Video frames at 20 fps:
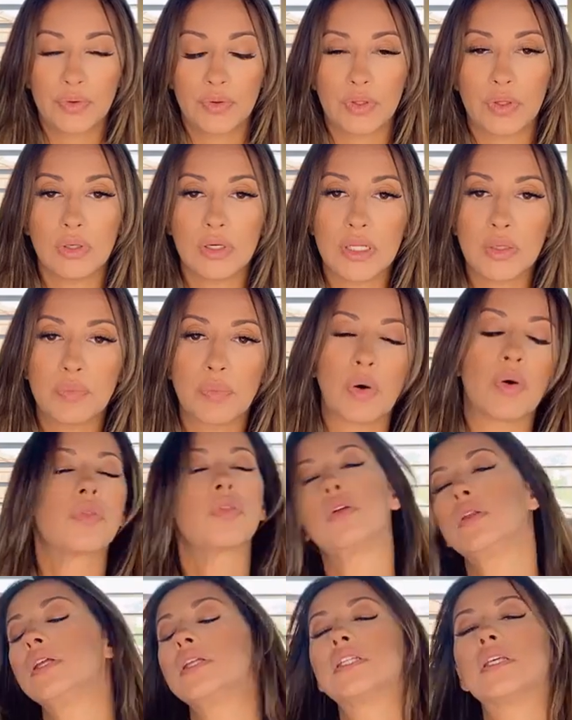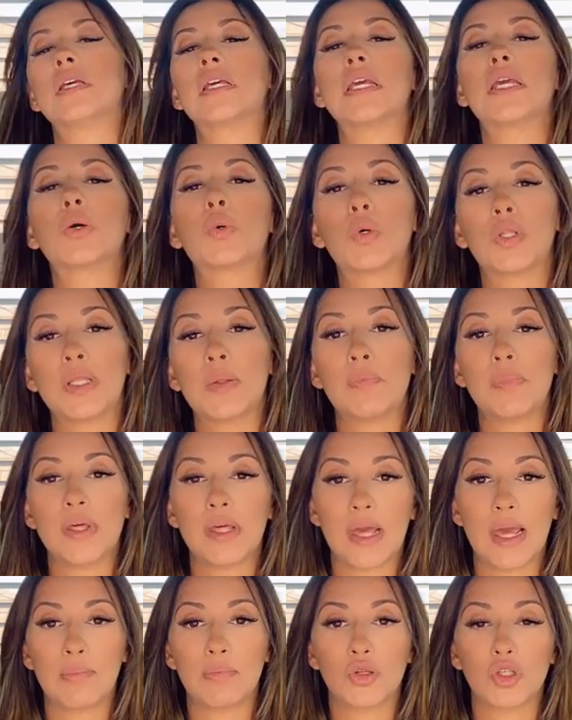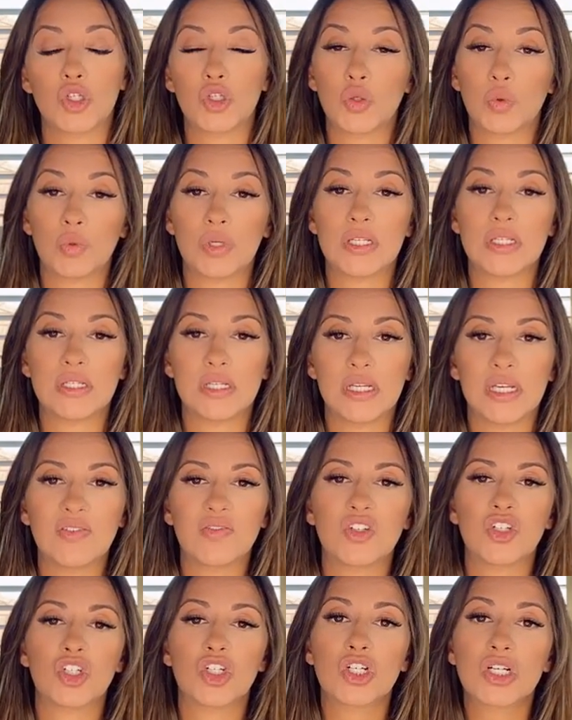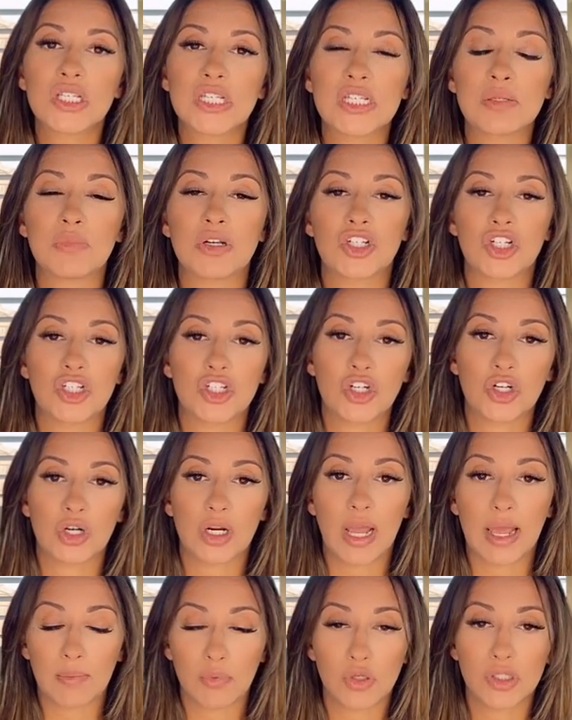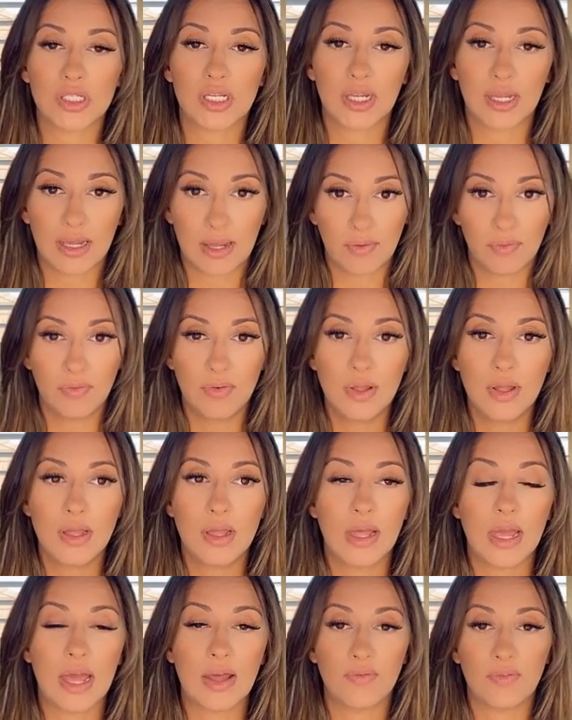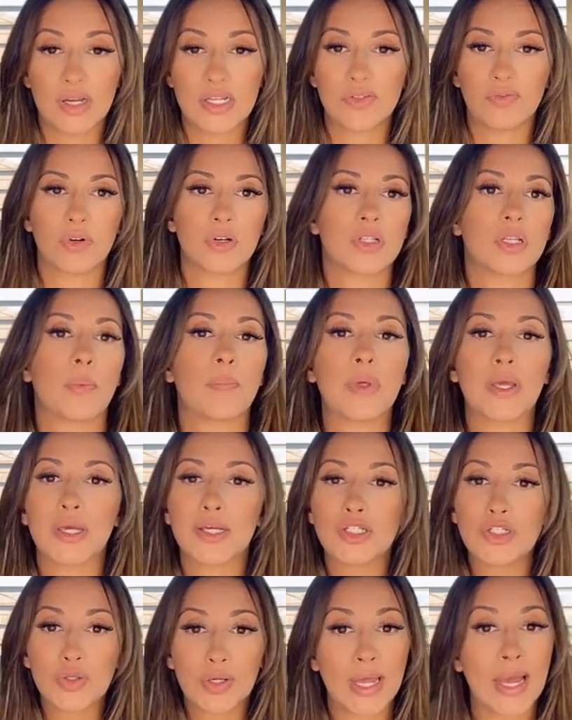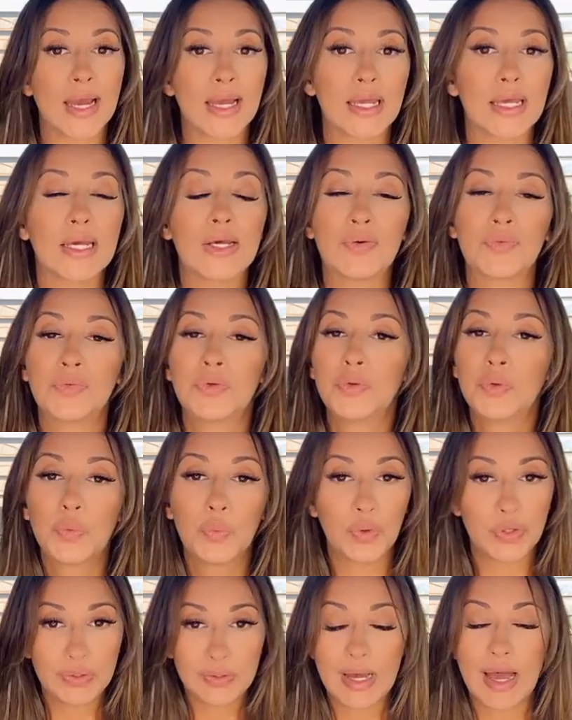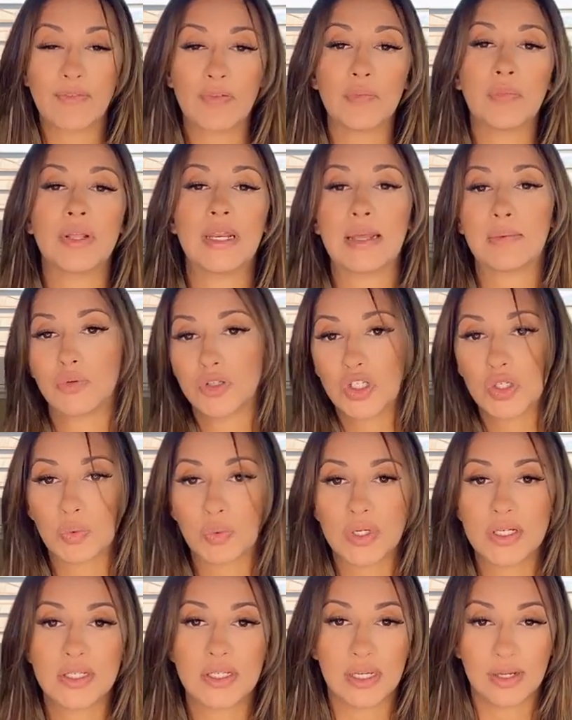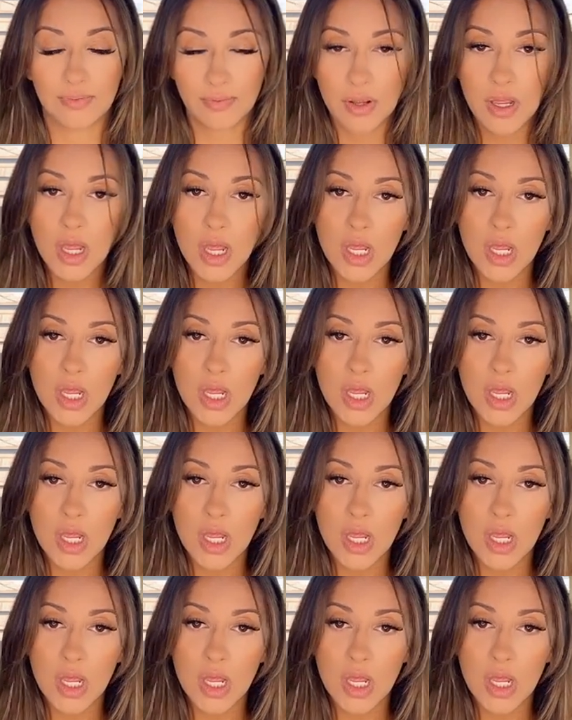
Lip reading: You need both. You need to equally be able to receive just as much as you're able to give, and vice versa, because you can't give what you haven't been able to receive.